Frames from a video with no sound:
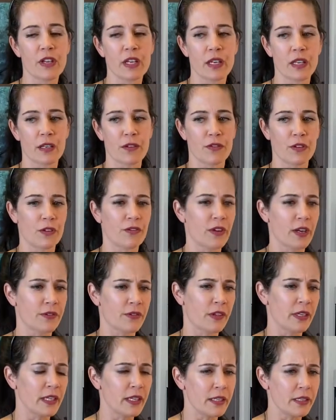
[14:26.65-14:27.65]
And if you've ever
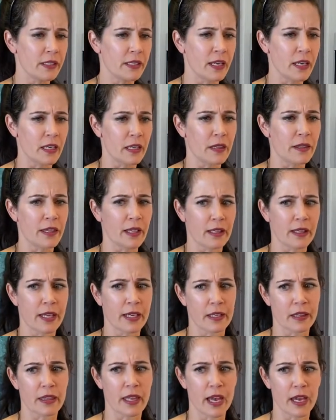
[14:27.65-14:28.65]
eaten anything
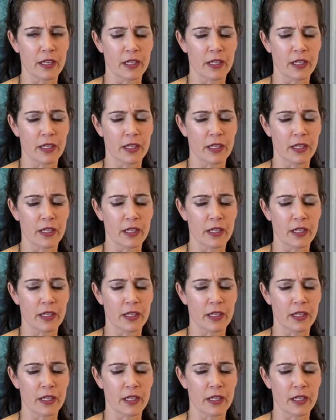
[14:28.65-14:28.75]
like that,